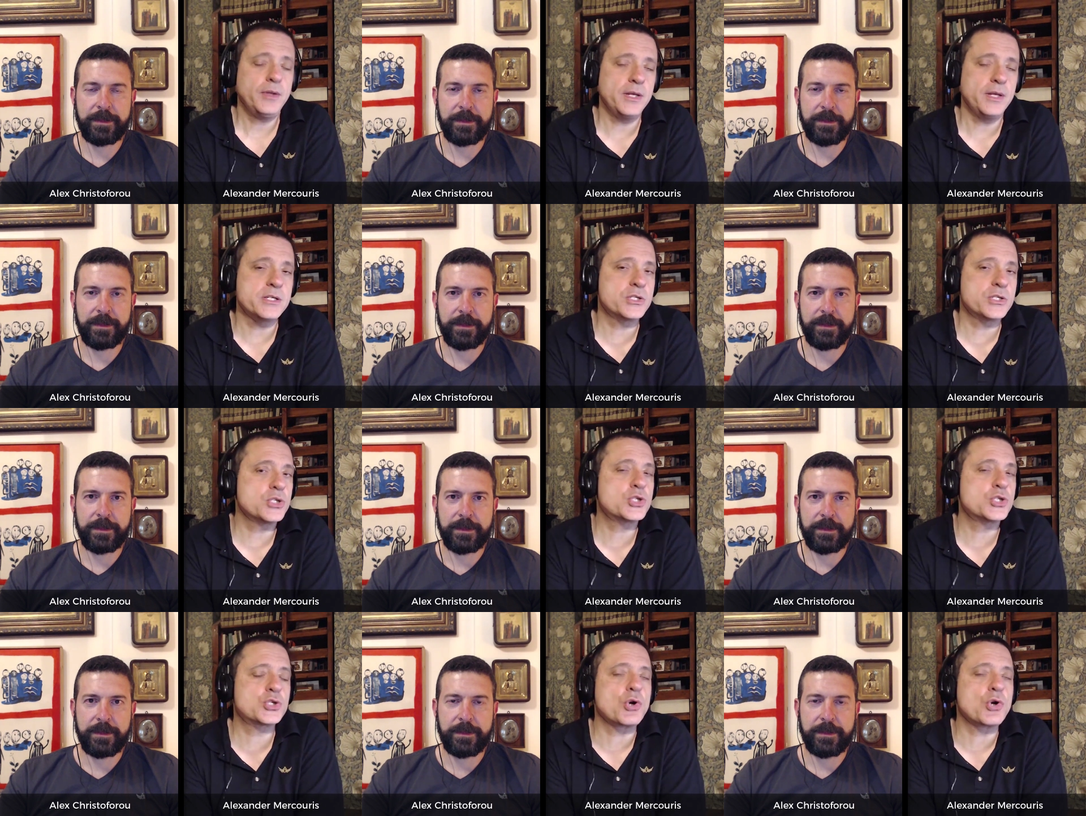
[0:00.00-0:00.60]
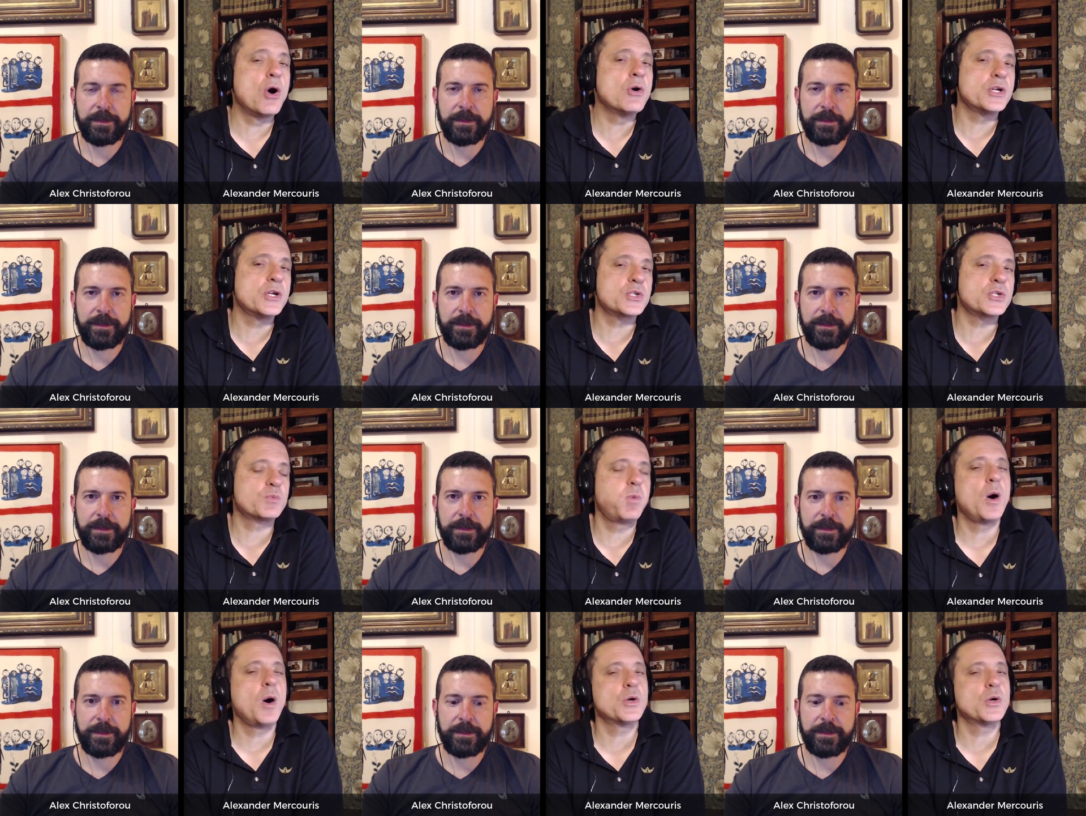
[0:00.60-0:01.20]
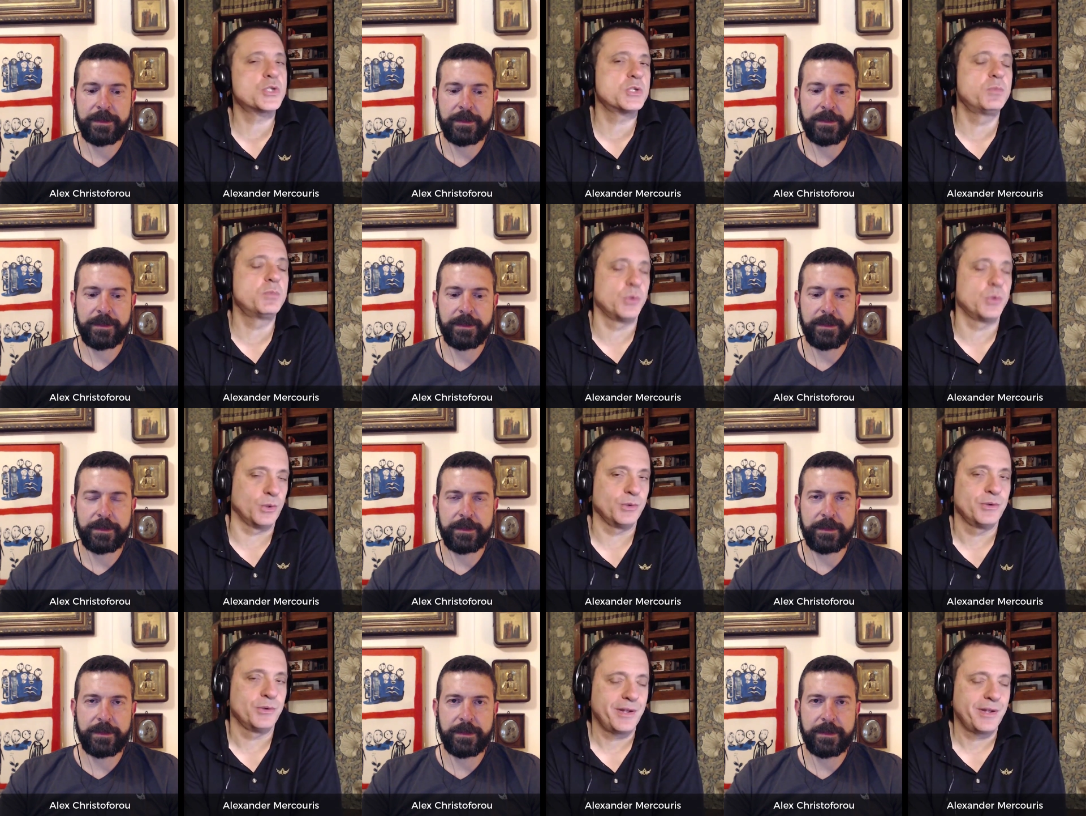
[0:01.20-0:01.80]
Speaker 1: is the strongest
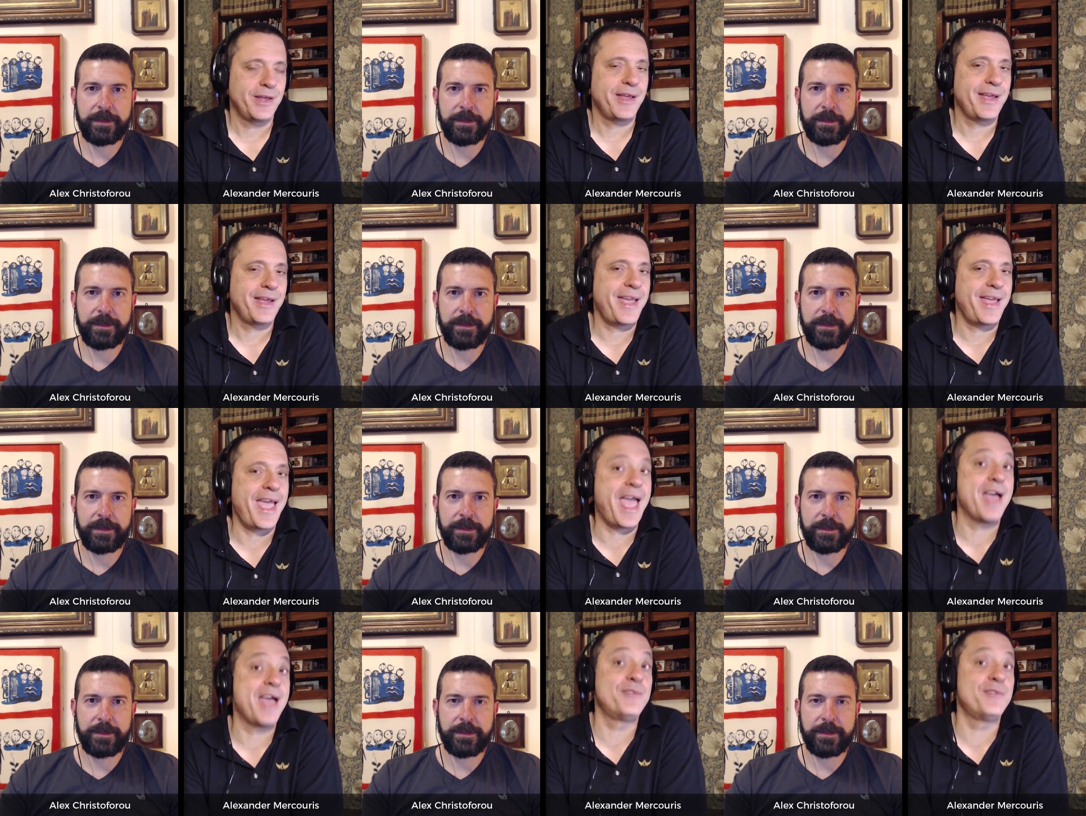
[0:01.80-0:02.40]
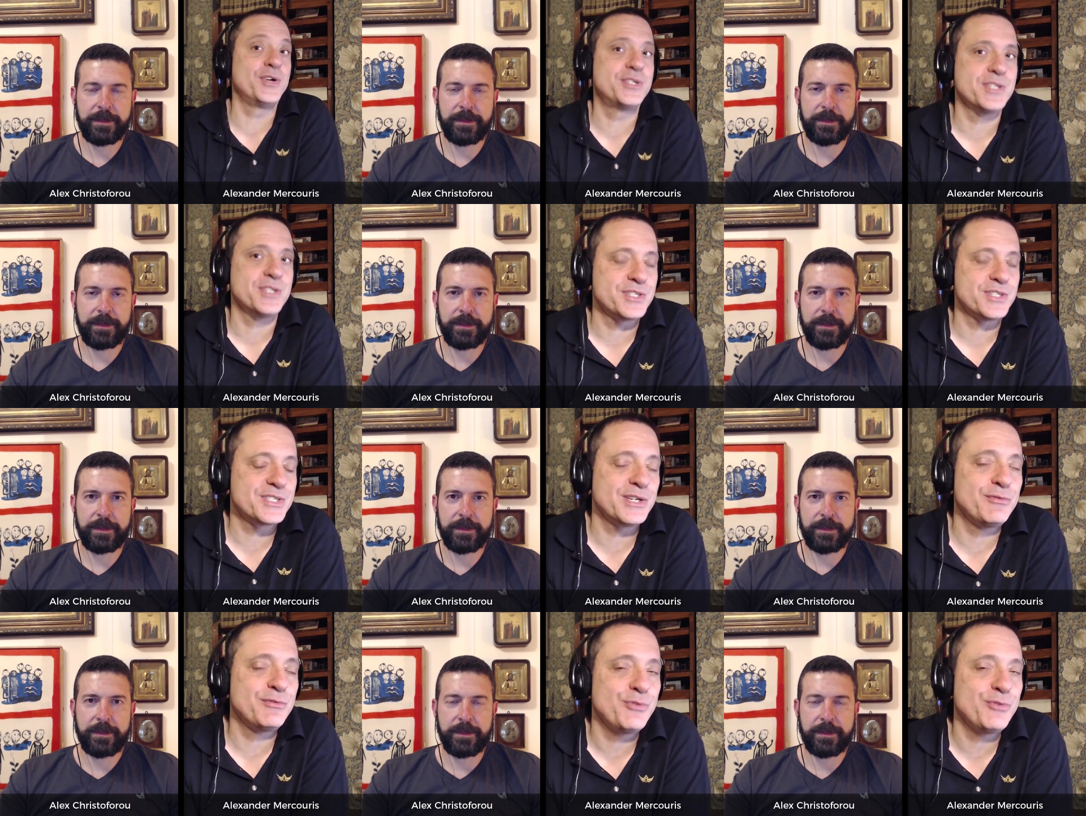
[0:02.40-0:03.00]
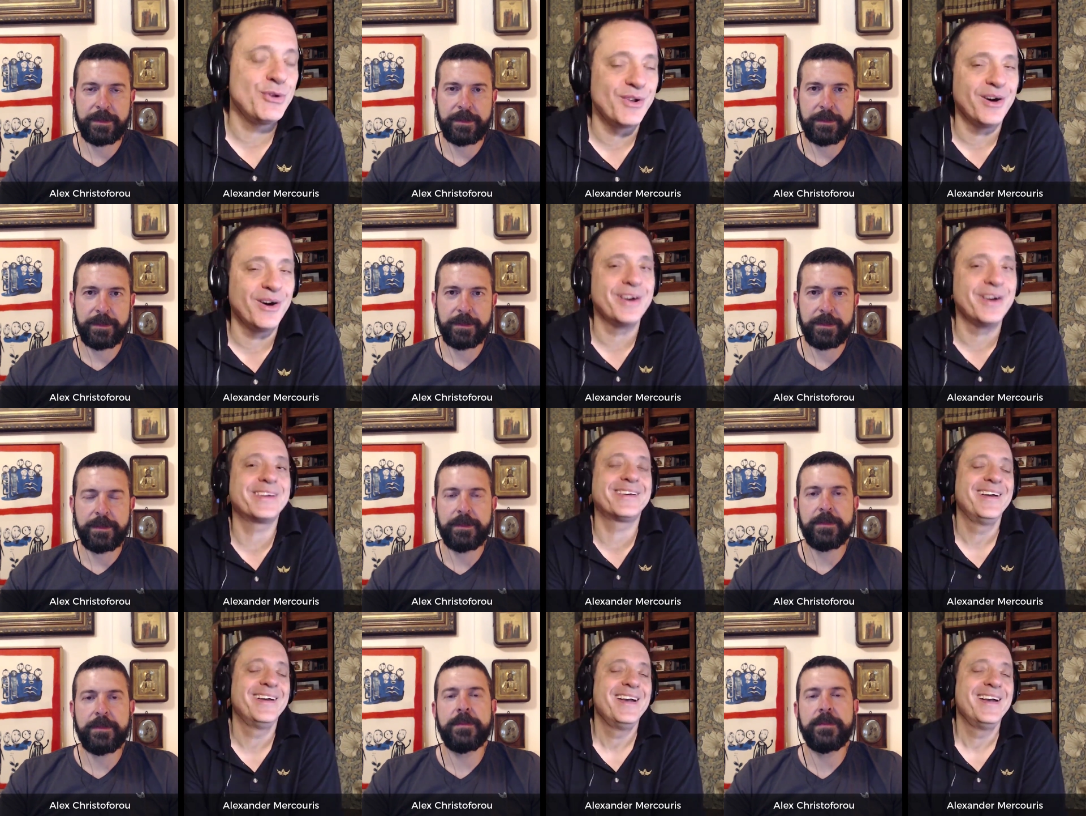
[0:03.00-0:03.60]
possible evidence, if you
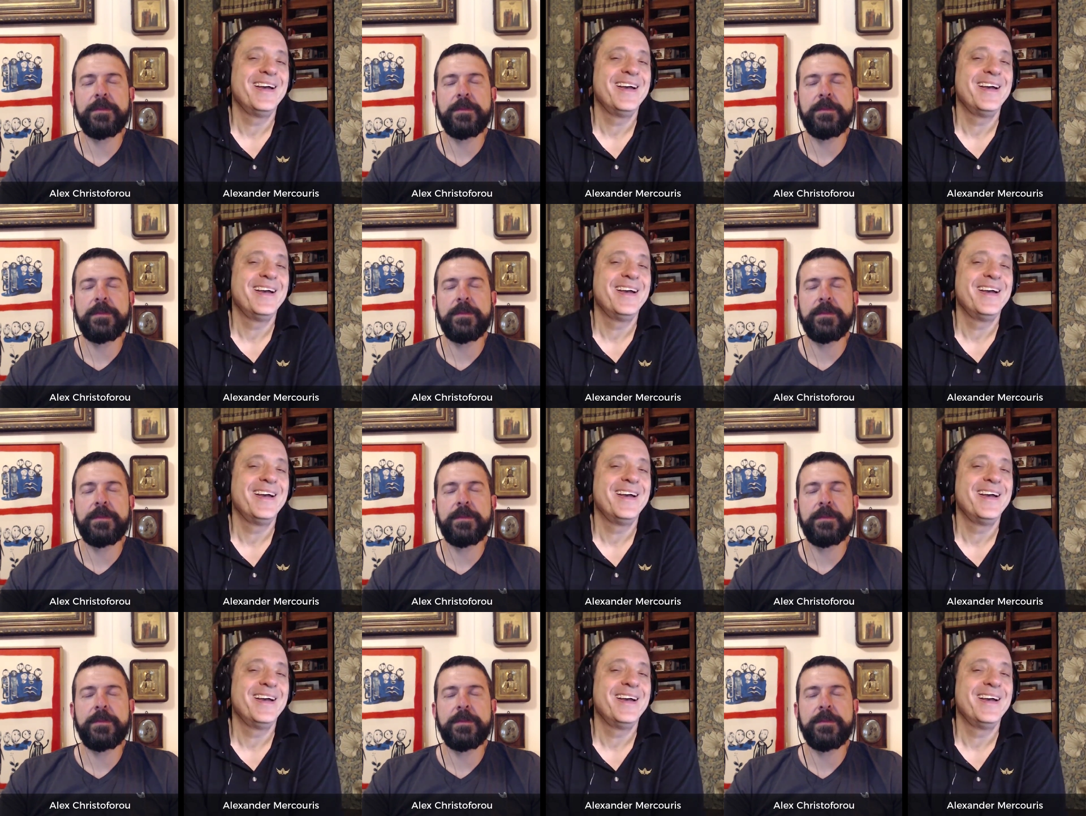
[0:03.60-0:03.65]
like,